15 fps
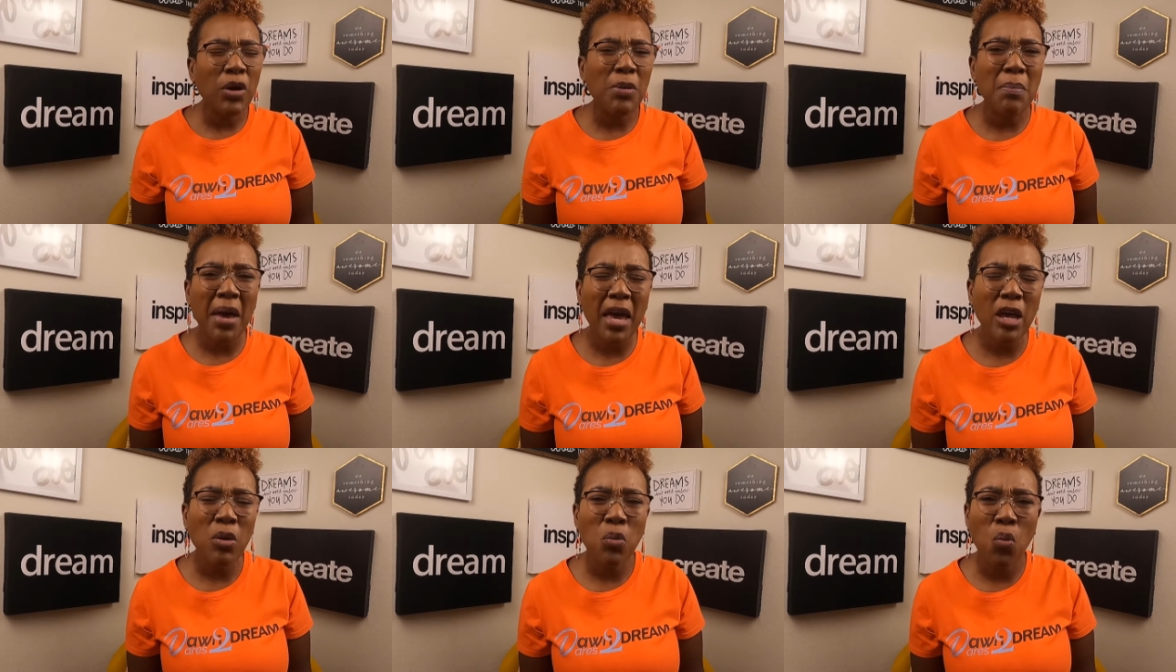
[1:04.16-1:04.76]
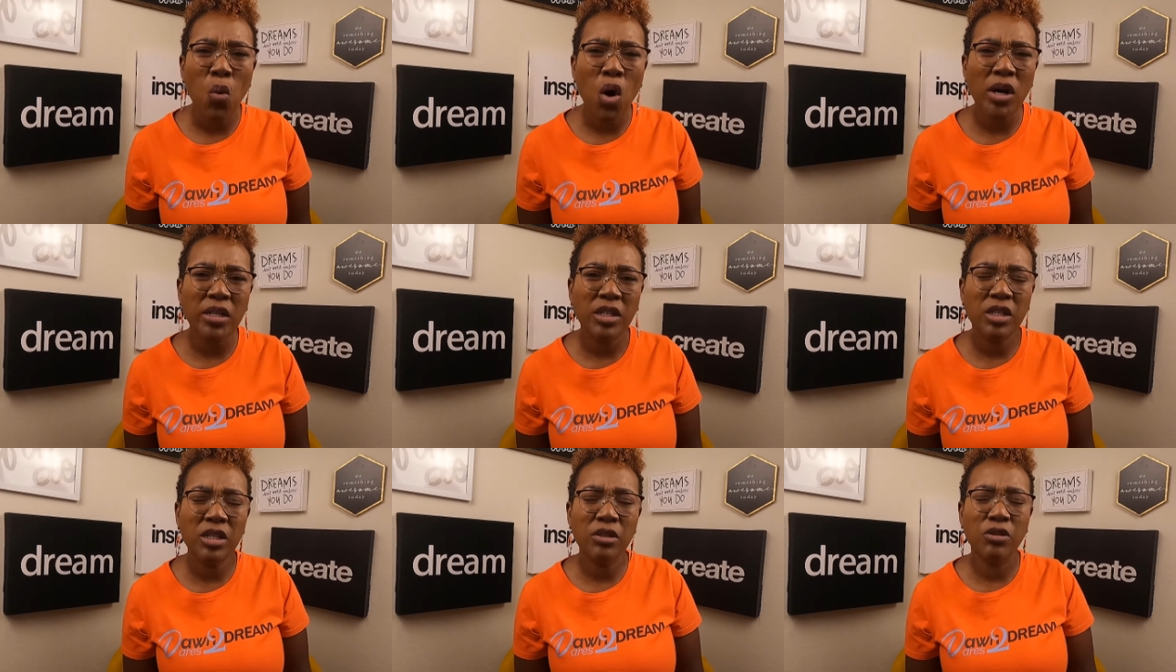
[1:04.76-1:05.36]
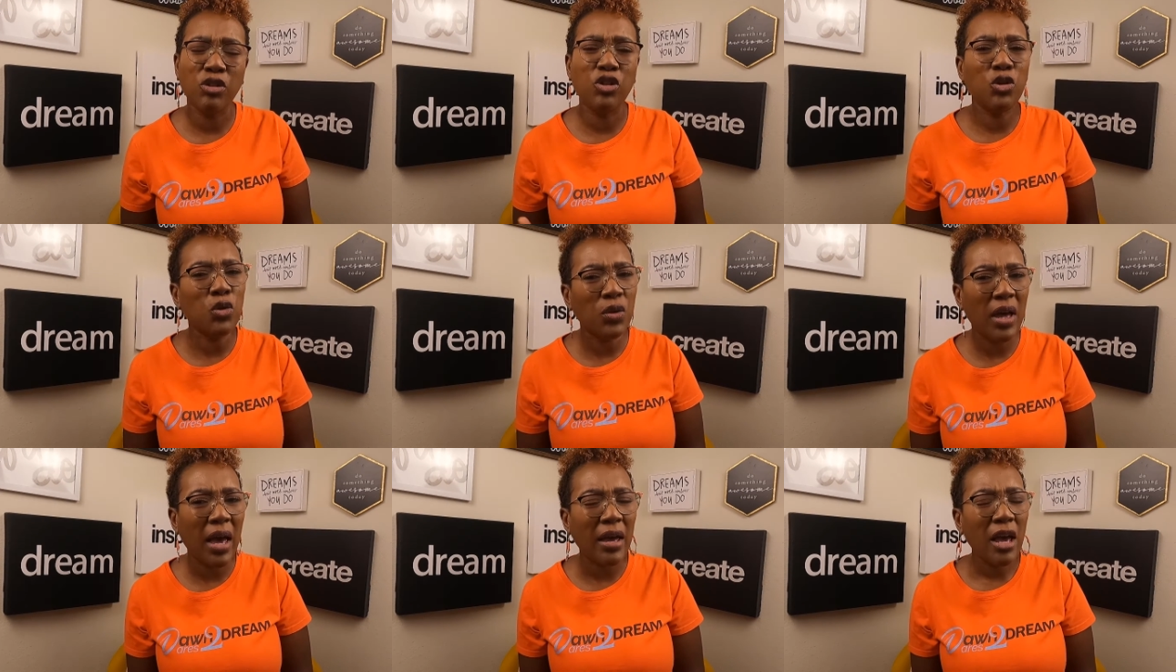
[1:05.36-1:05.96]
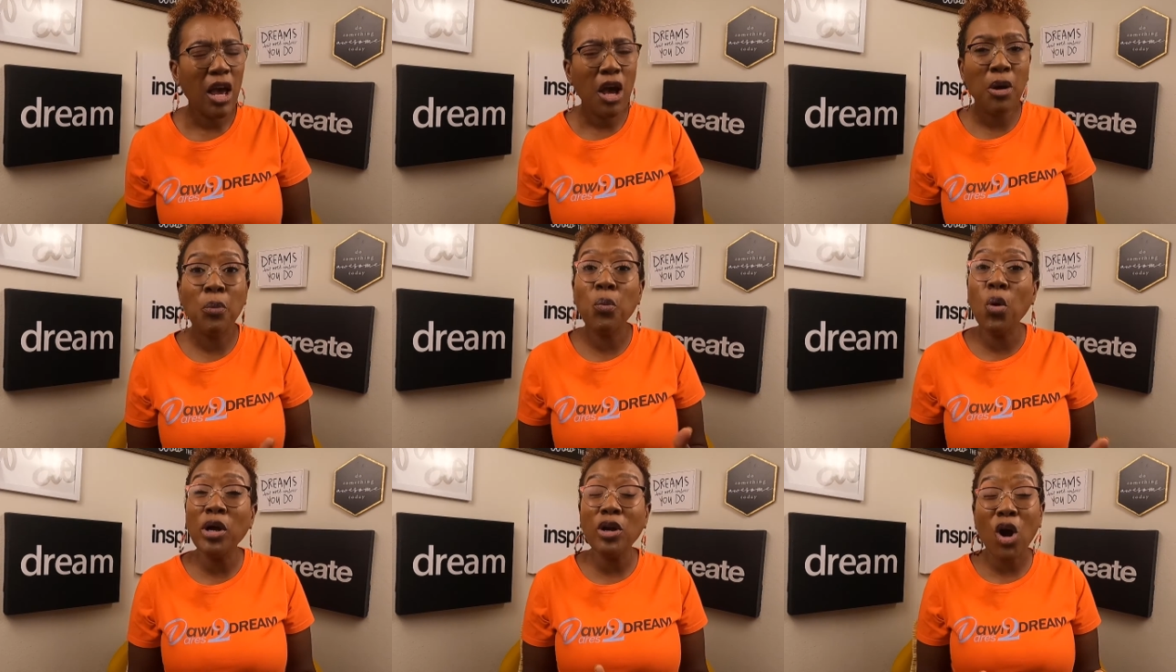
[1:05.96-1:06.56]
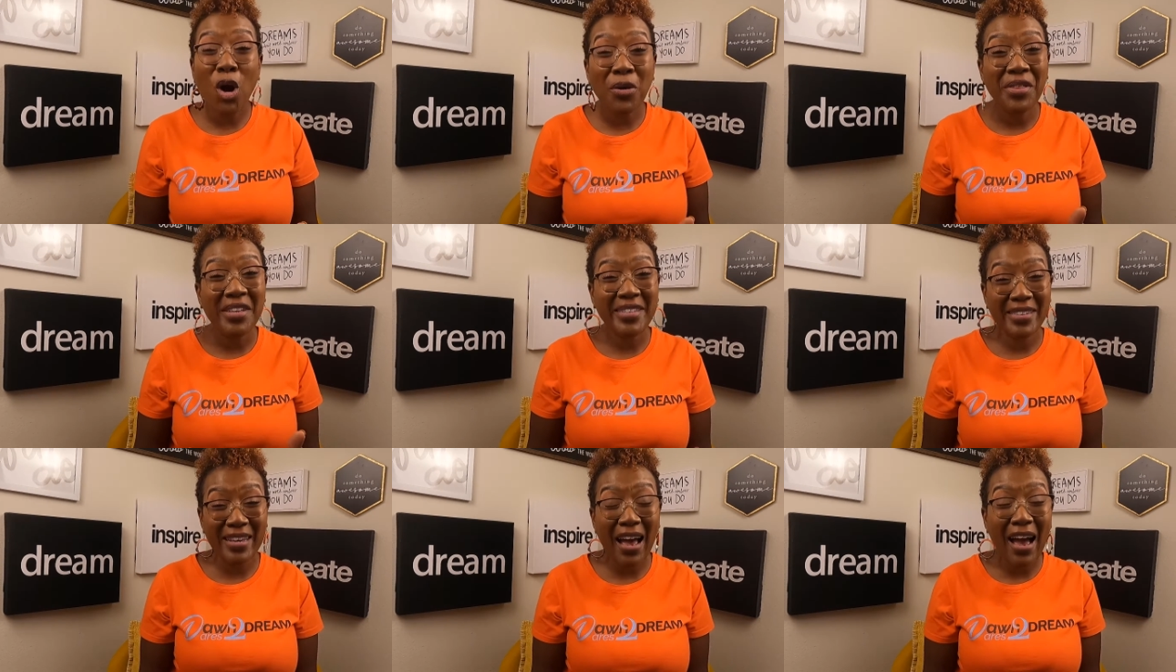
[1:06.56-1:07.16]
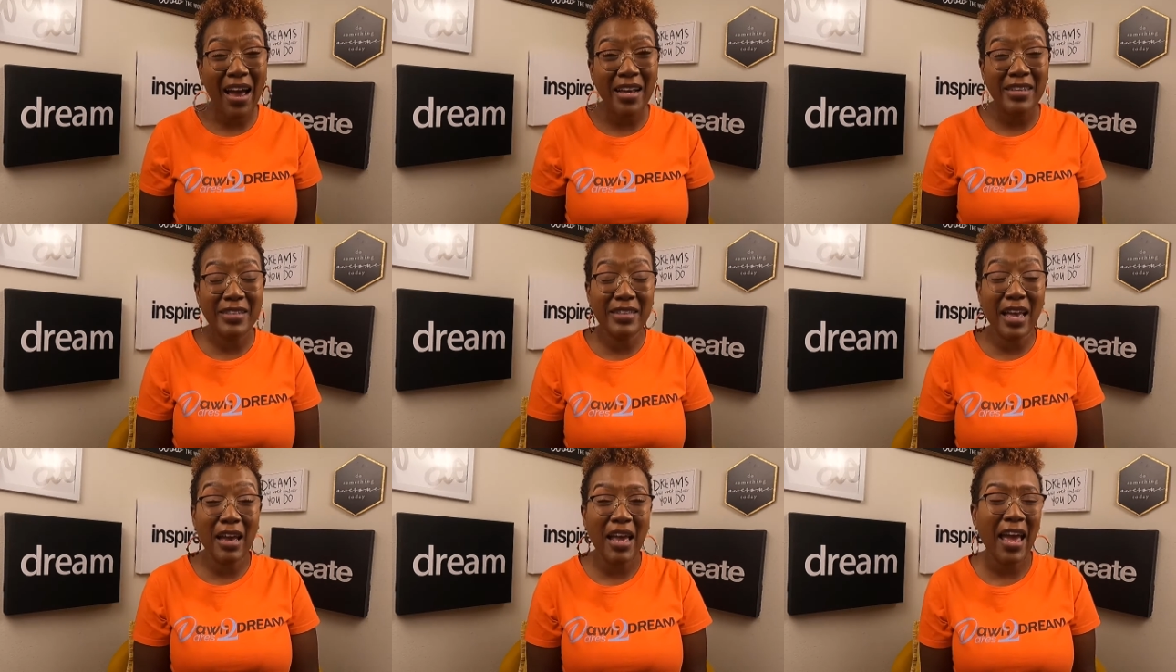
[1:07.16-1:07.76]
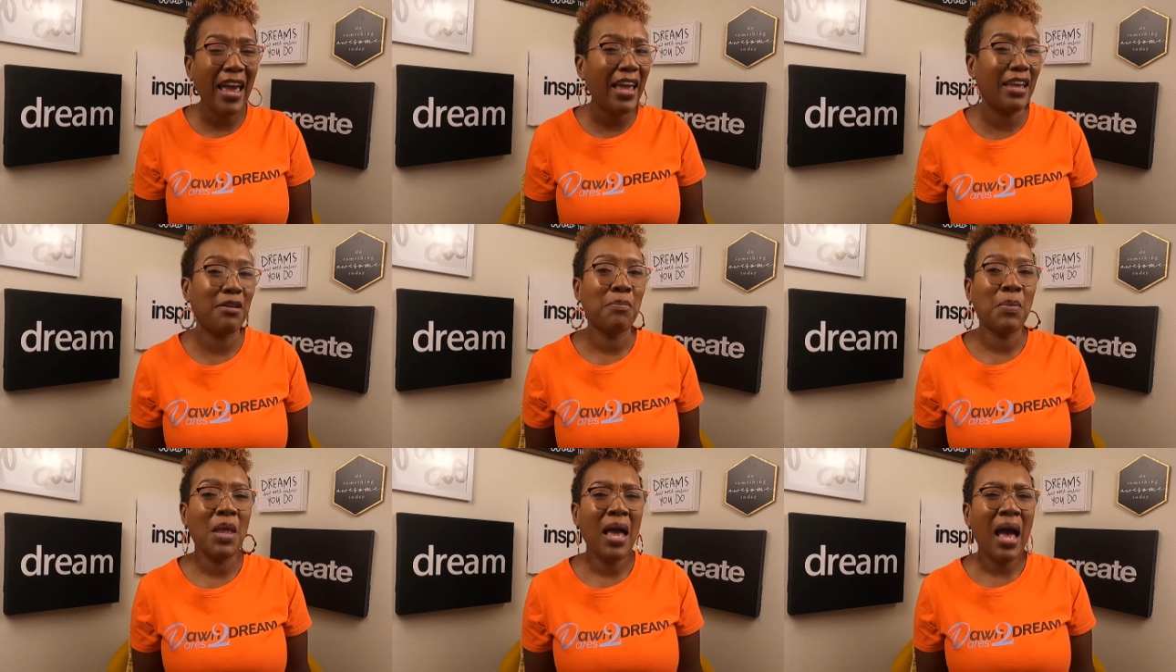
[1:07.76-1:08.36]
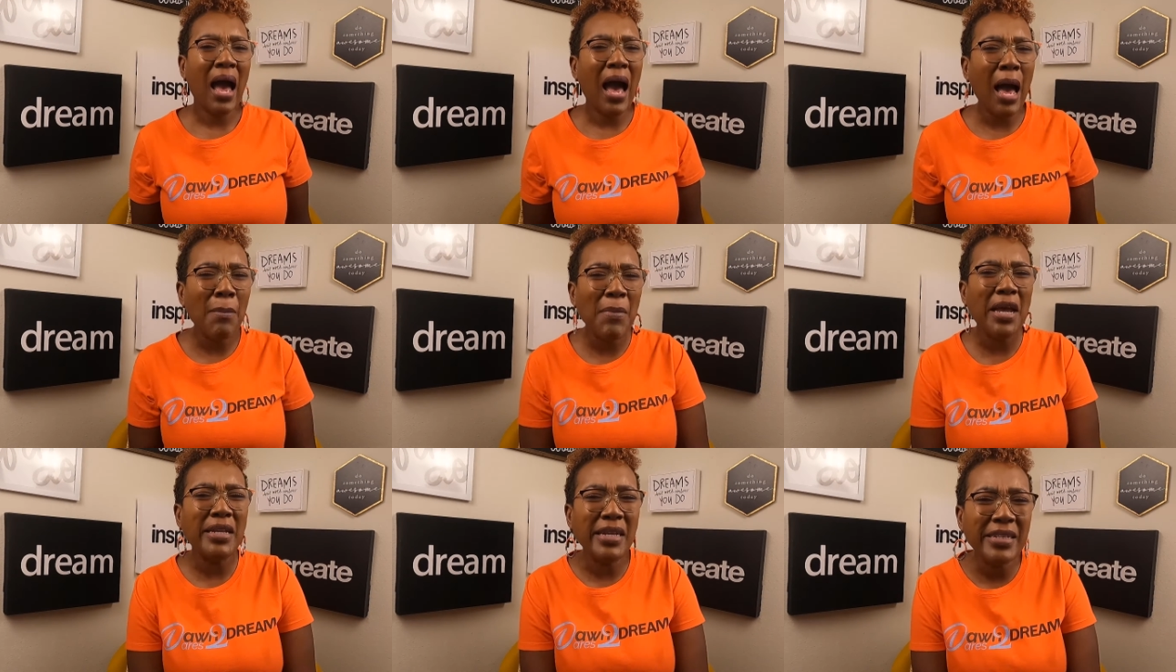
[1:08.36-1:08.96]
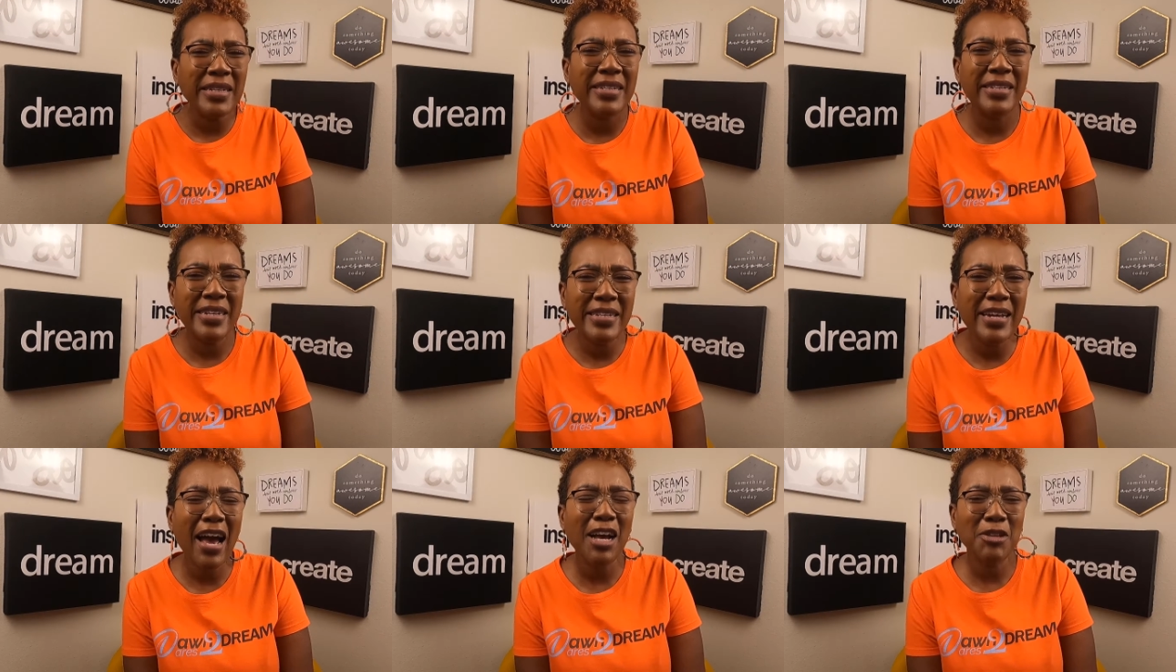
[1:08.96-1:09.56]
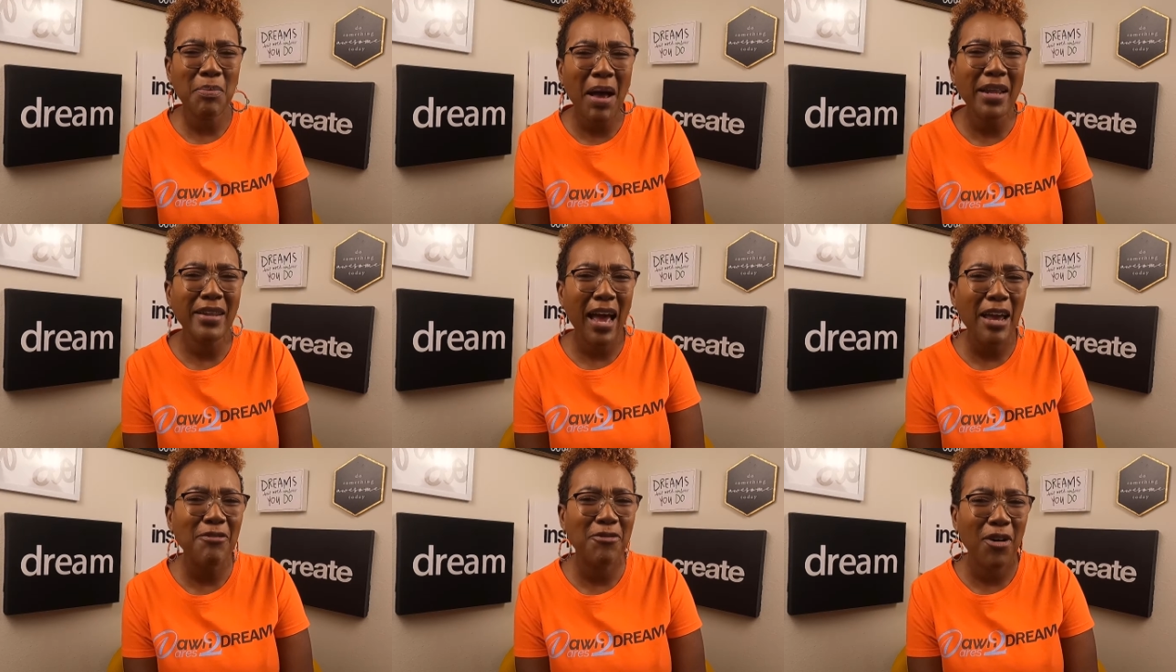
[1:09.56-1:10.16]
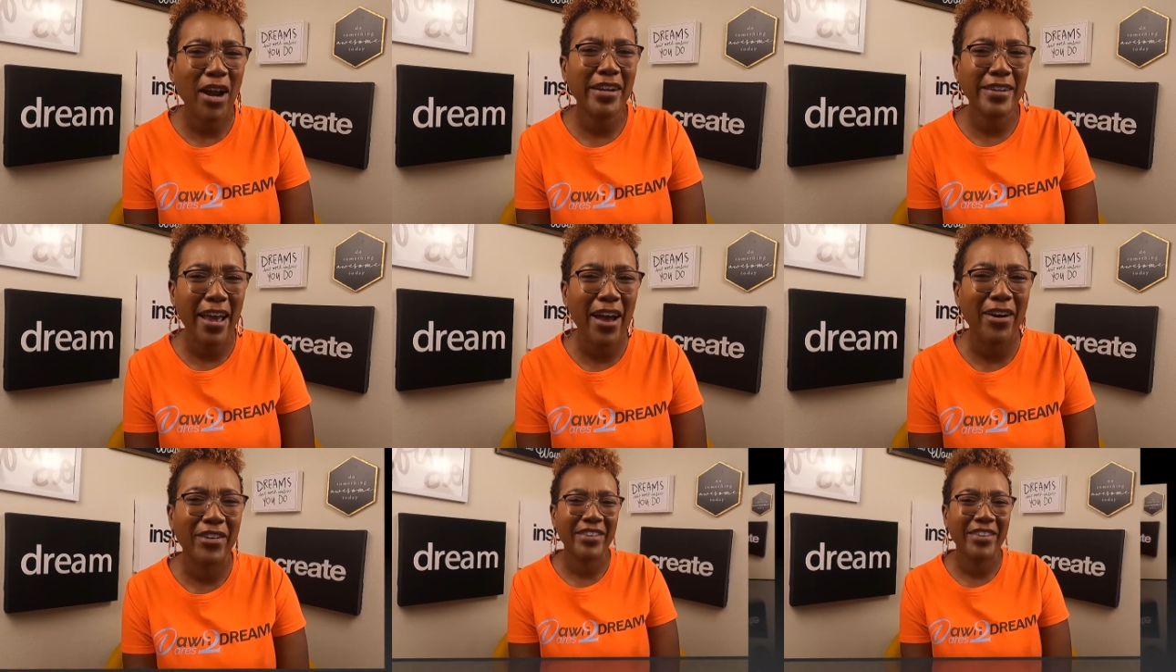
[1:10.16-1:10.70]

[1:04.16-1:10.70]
we may want to do that, and what are the signs that, hey, I may need to detox my life right now.